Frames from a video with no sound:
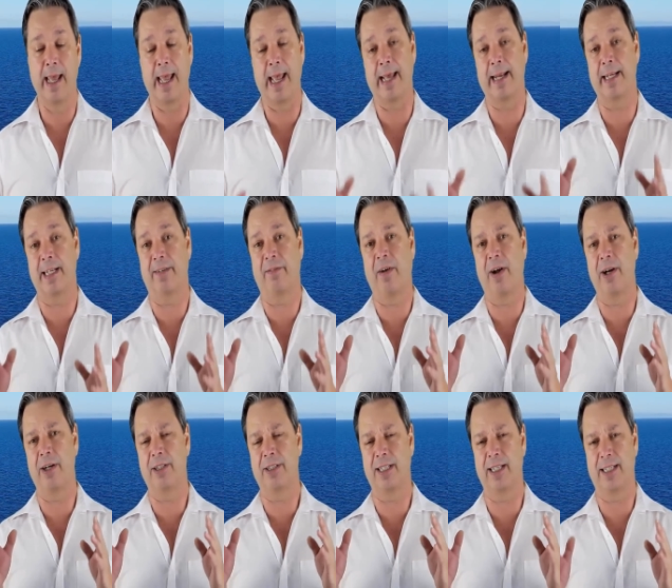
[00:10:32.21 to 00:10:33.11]
And as
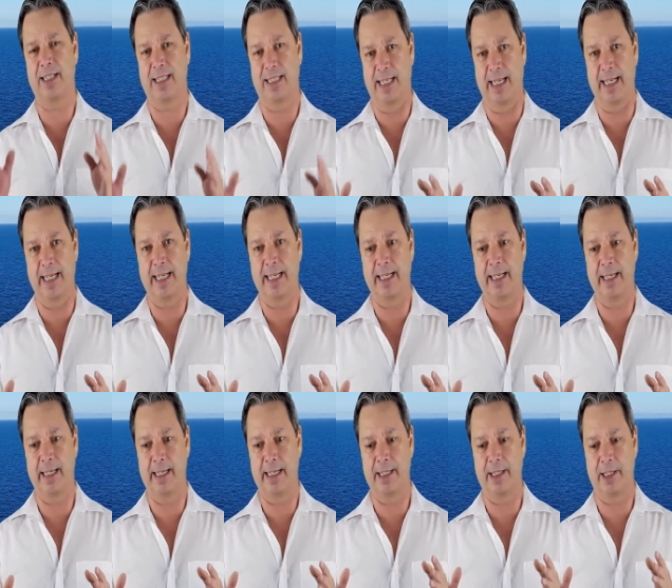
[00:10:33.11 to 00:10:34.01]
far as the
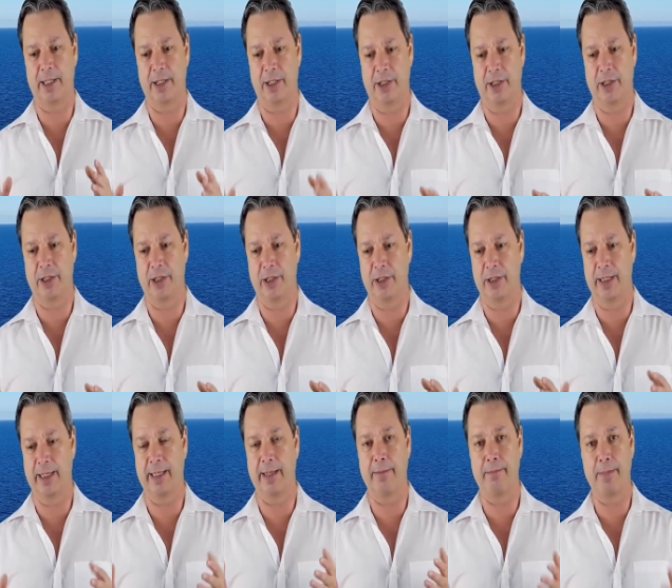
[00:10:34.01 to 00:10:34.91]
singing is
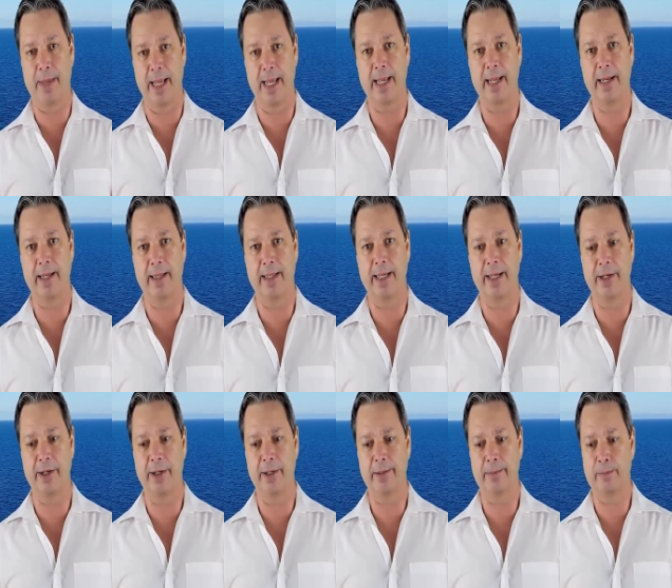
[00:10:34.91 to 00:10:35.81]
concerned in the main
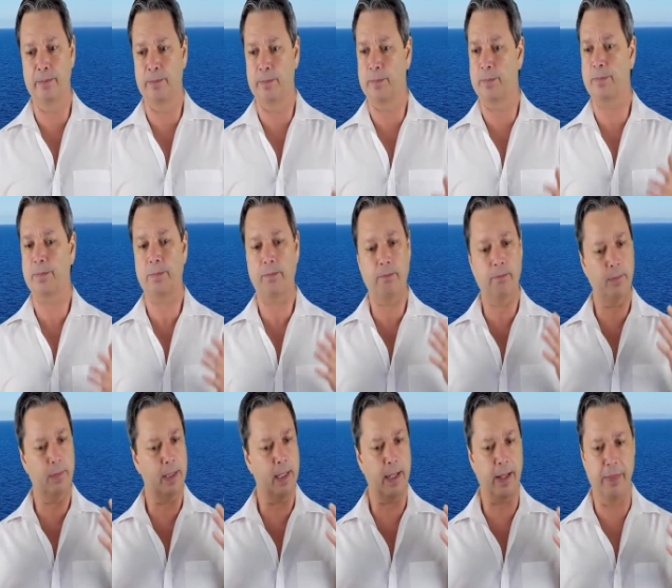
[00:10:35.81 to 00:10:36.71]
theater,
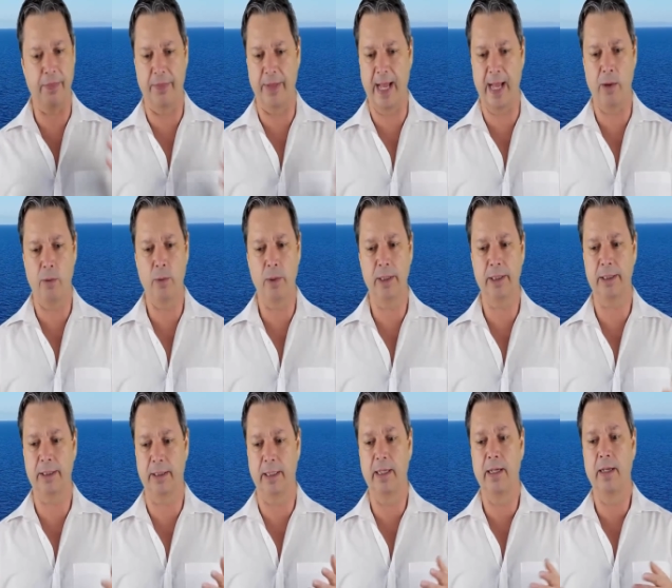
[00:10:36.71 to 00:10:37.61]
that
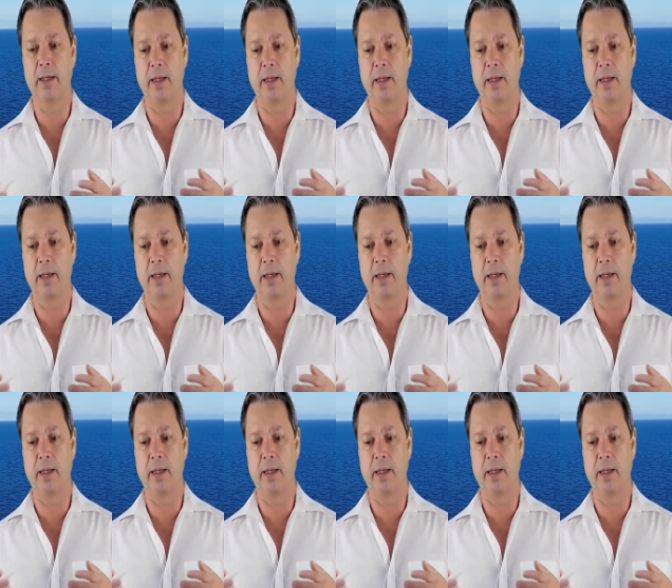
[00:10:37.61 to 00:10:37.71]
was